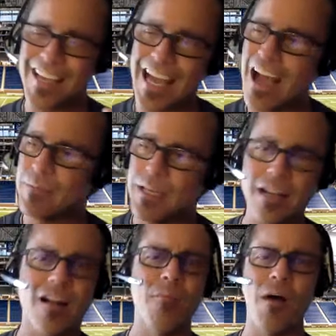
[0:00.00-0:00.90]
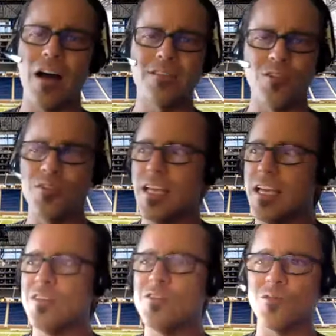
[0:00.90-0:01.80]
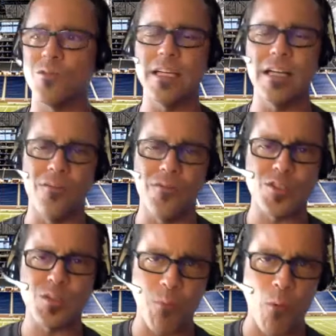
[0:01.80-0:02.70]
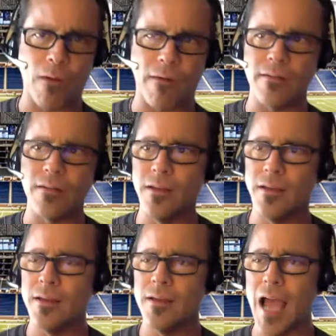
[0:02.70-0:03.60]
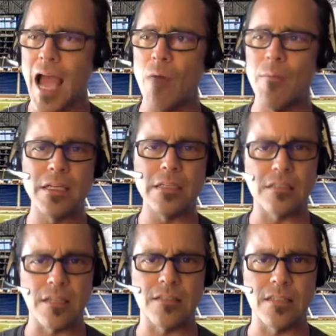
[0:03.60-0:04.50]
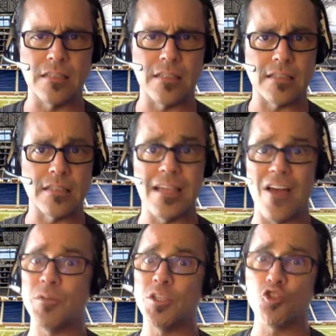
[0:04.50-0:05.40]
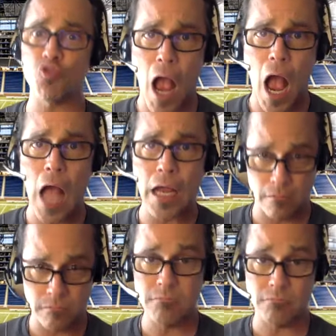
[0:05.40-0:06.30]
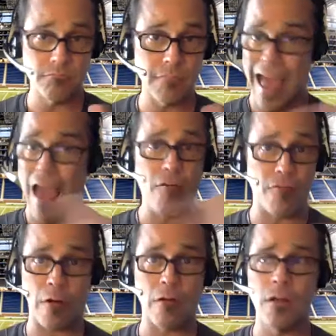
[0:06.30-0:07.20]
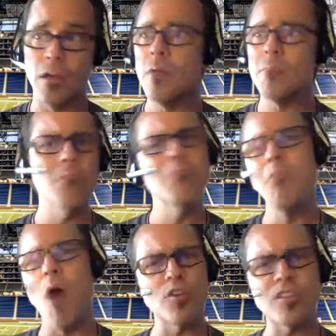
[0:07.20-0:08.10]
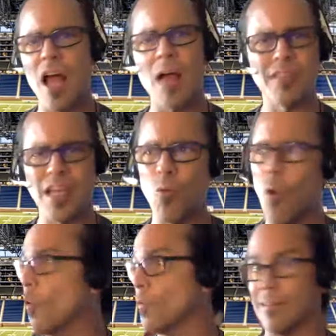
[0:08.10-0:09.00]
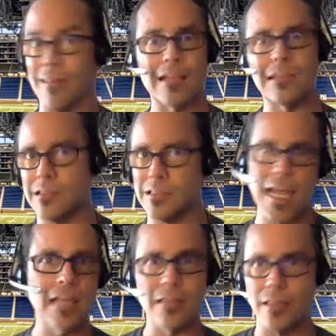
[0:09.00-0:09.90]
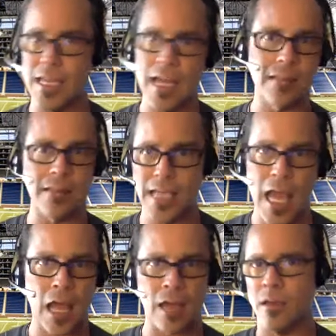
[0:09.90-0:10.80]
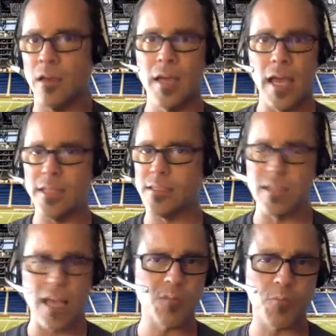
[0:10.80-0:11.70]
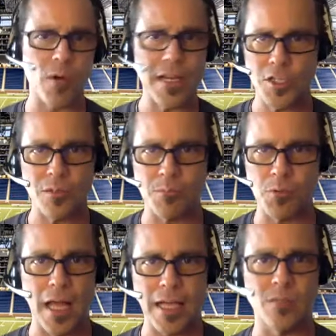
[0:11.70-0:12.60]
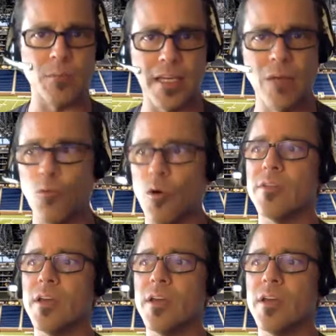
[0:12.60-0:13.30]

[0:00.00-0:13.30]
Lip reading: I mean, come on, dude, in the history of the sport, how many 66s have been tried ever? Most times they won't, unless it's the end of the end of the end, and it's a desperation play to begin with,